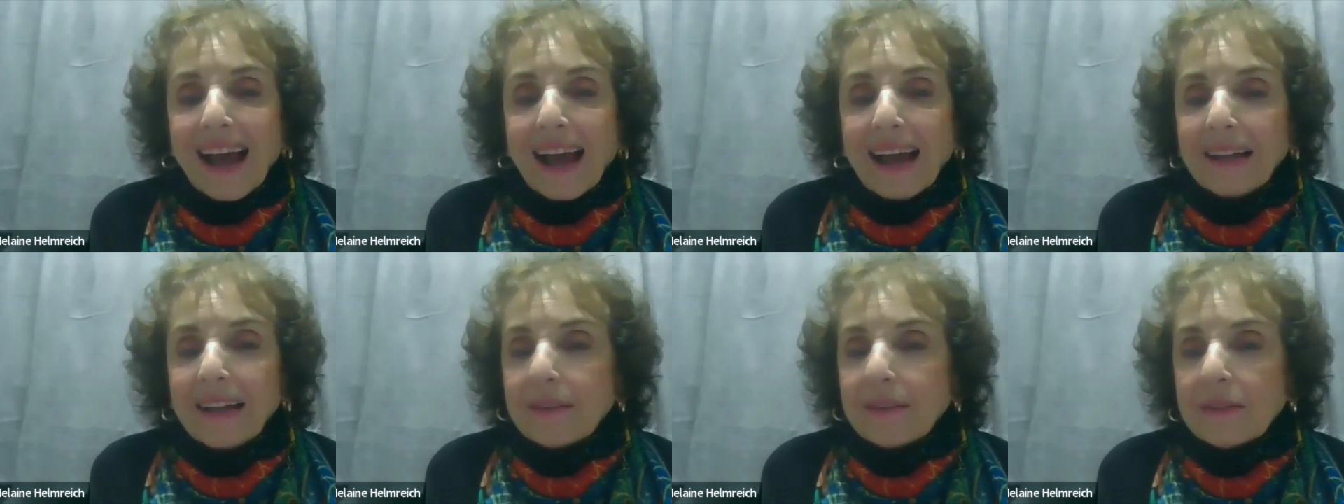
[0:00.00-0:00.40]

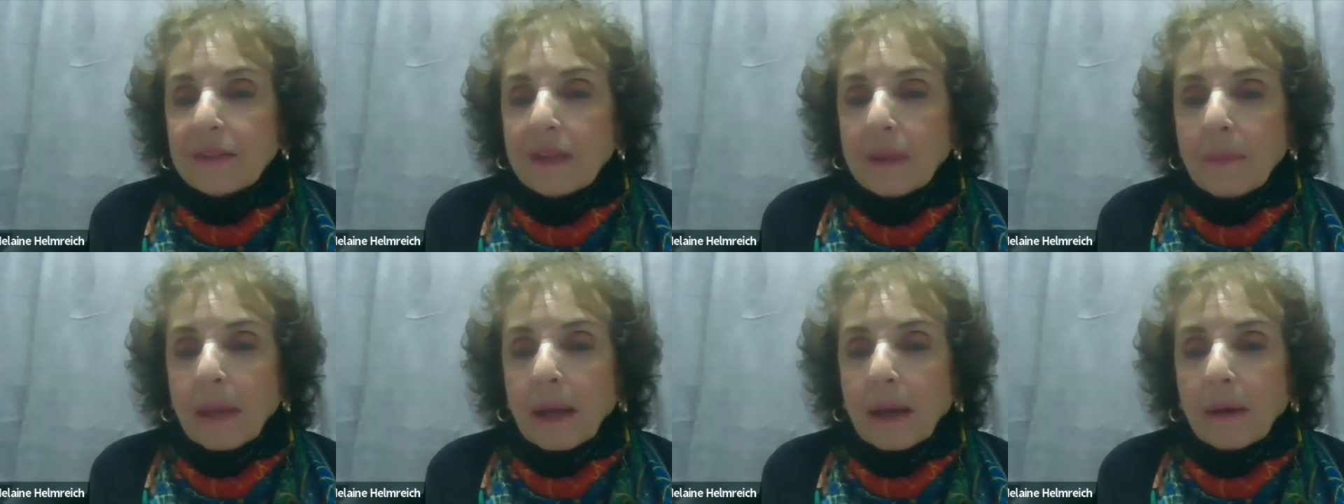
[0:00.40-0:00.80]
and
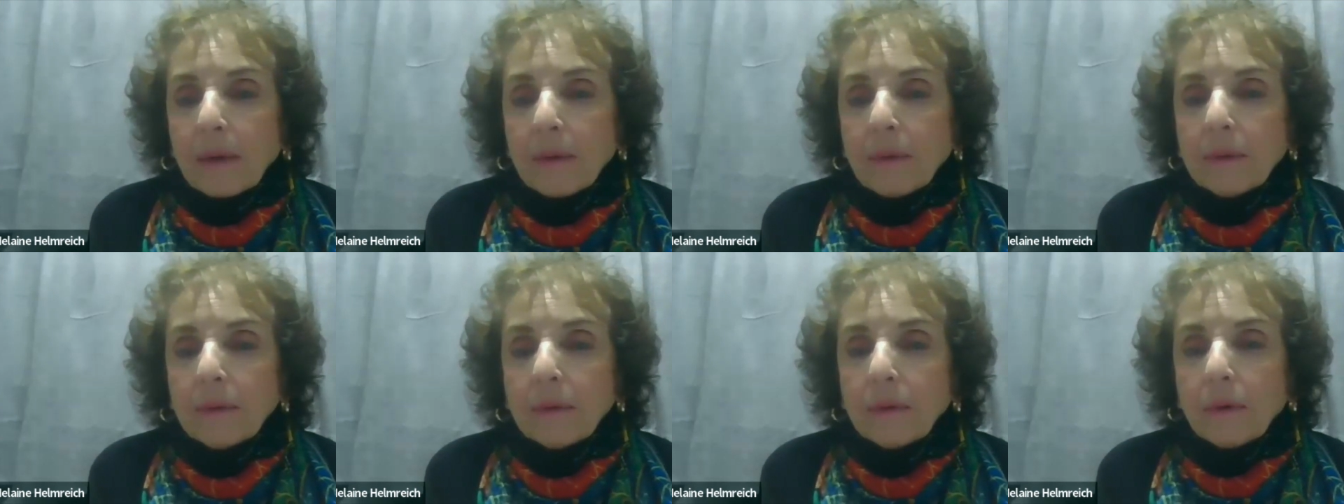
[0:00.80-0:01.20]

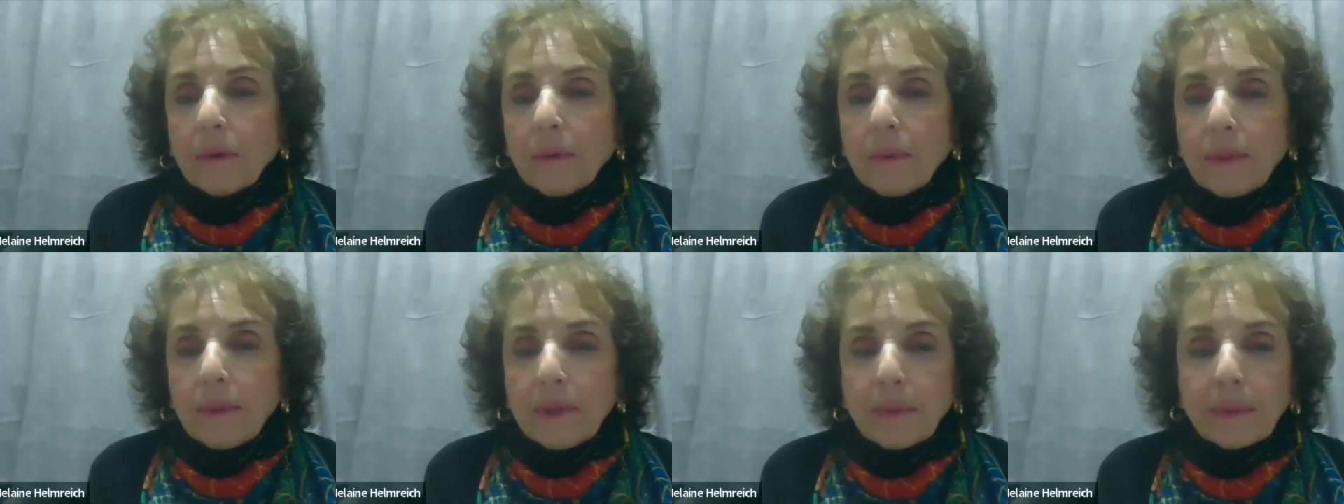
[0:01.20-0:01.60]
somehow
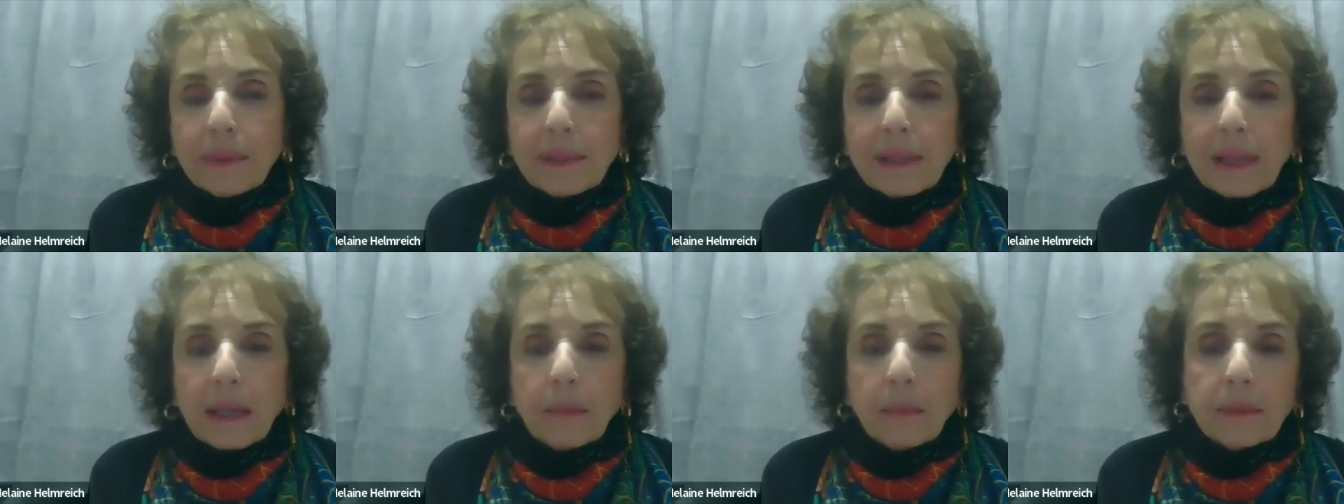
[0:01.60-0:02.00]
always
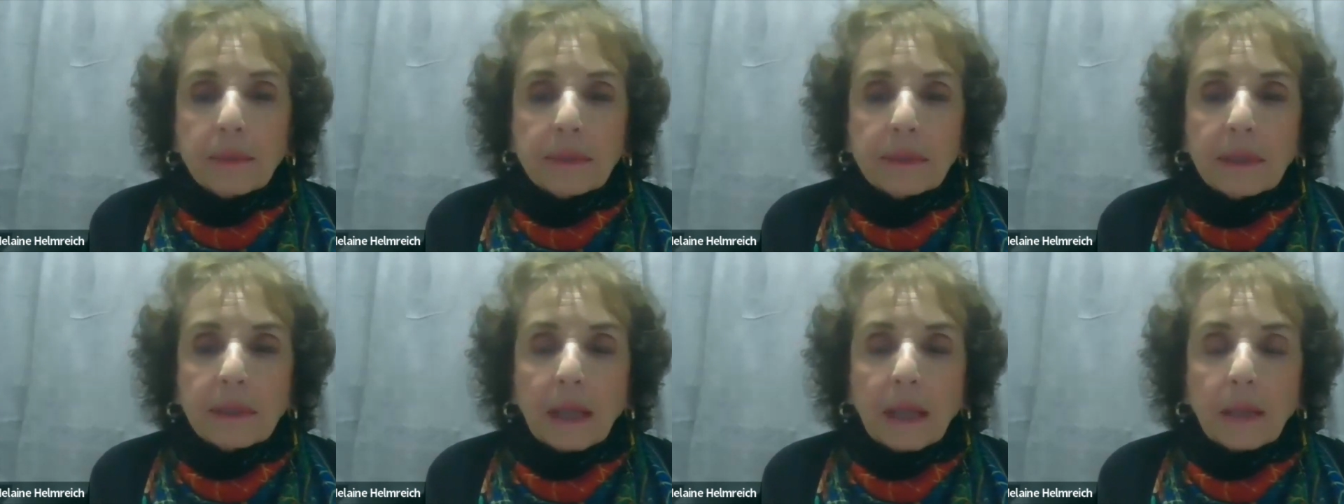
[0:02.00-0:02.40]
was able
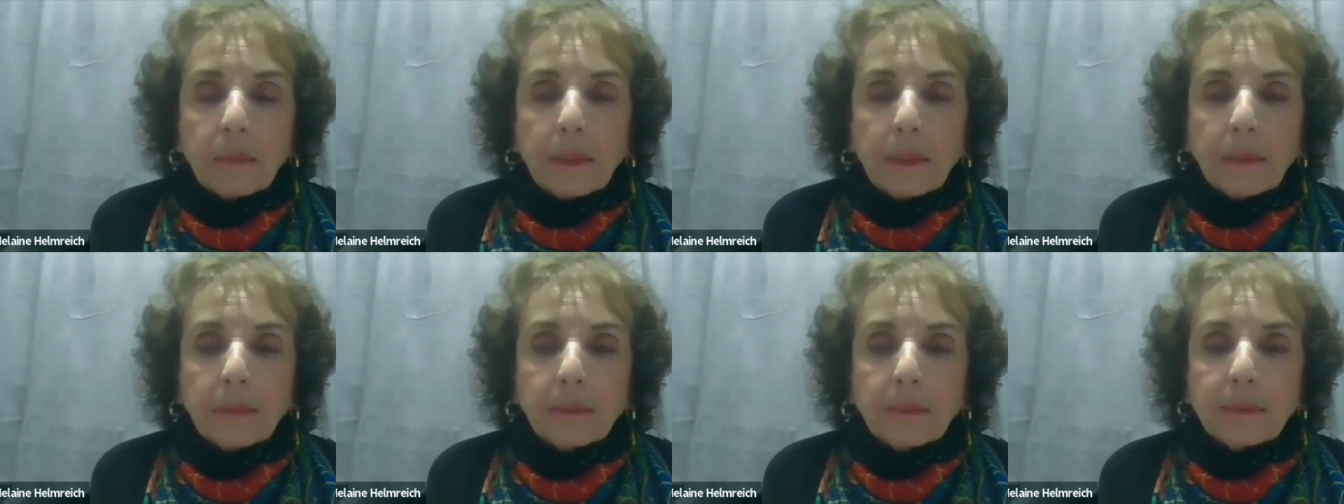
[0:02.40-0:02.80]
to
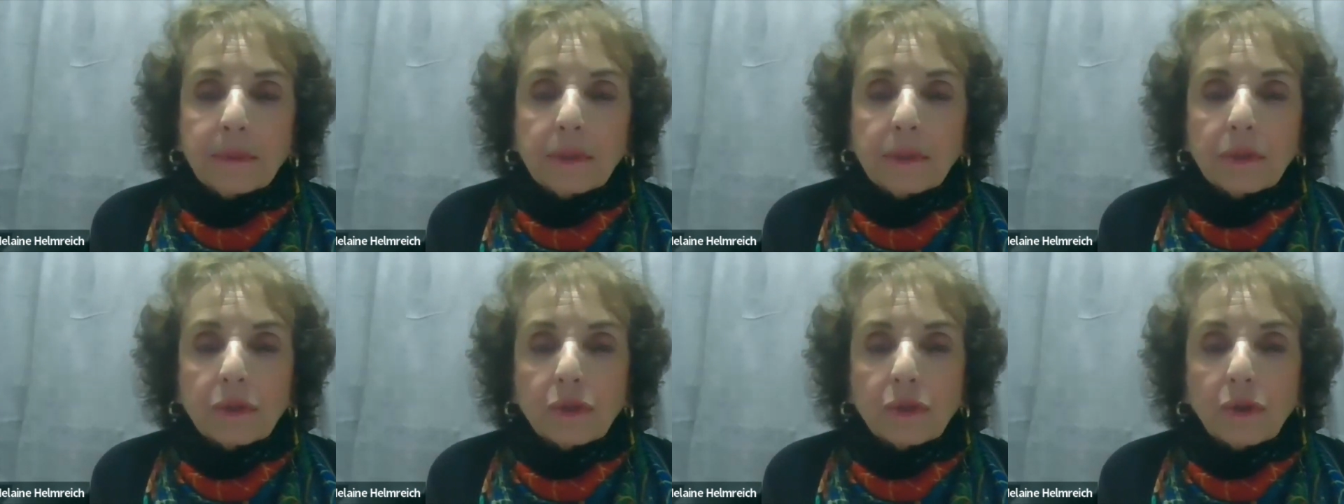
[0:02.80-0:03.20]
get people
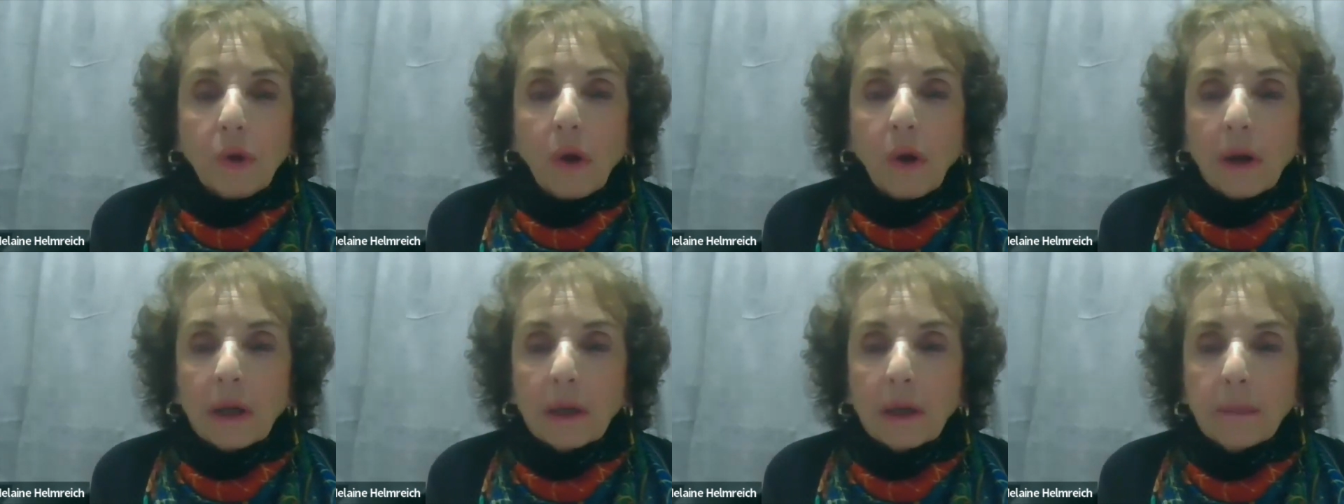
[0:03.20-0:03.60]
to
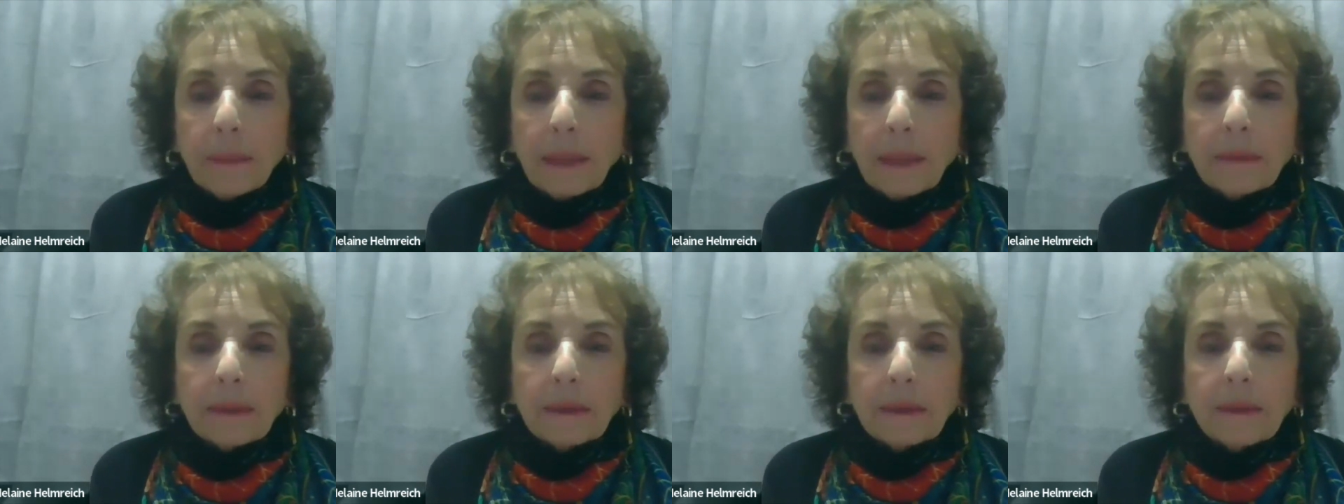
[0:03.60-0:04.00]
talk
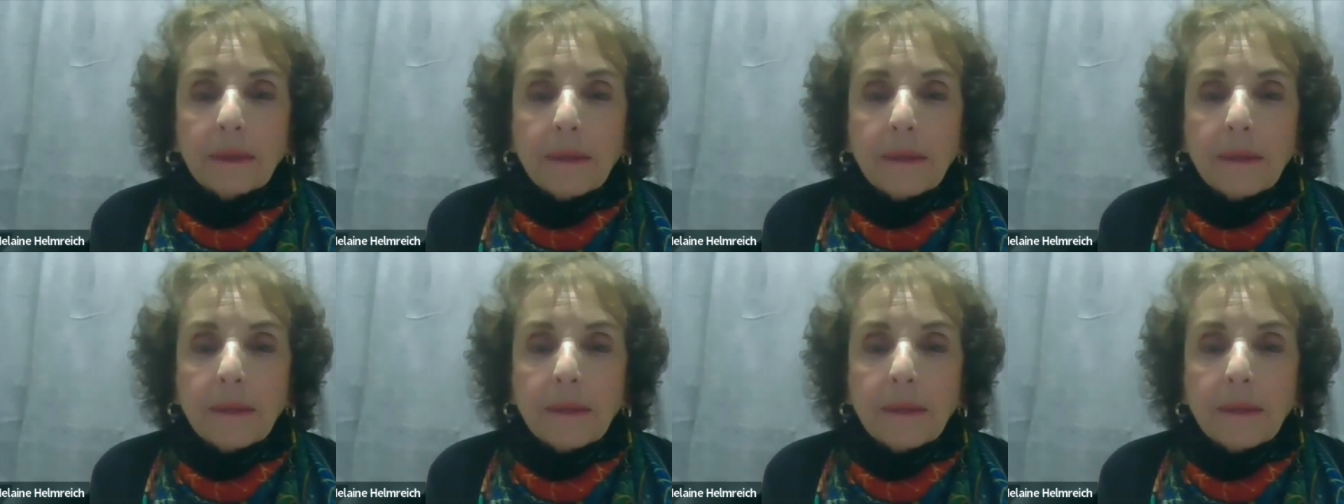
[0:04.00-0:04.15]
about